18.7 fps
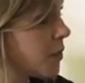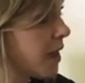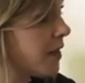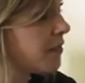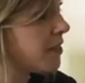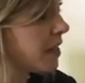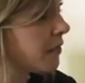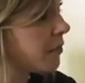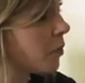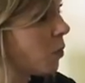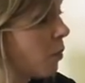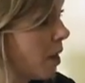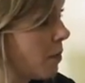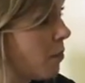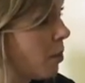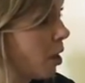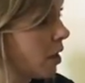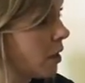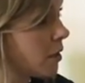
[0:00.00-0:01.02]
We have several
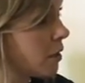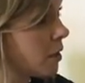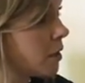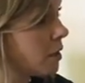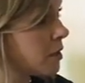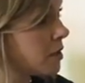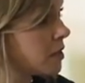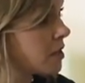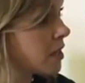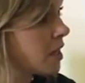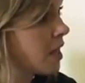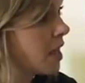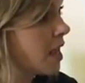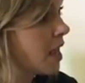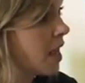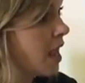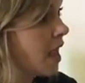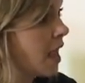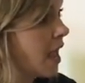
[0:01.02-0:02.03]
web partners,
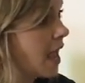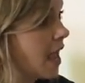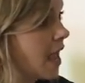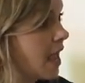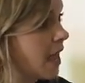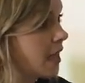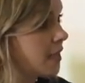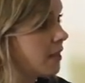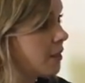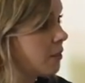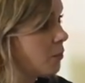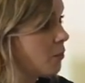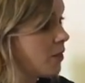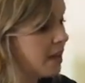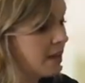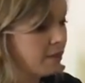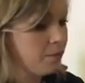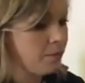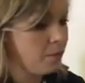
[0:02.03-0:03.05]
and
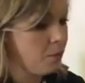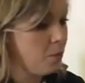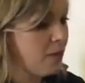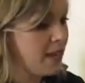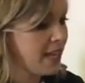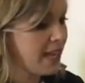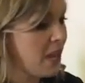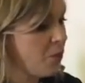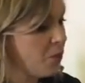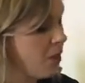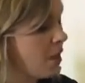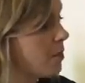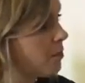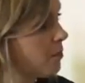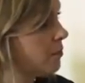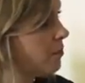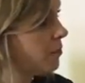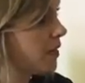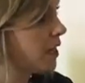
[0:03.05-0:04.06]
we get them,
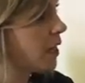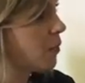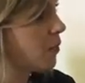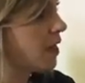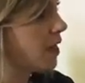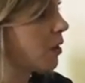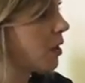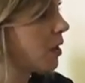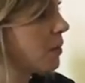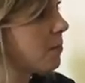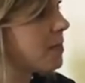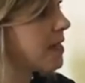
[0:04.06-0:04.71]
you know, on a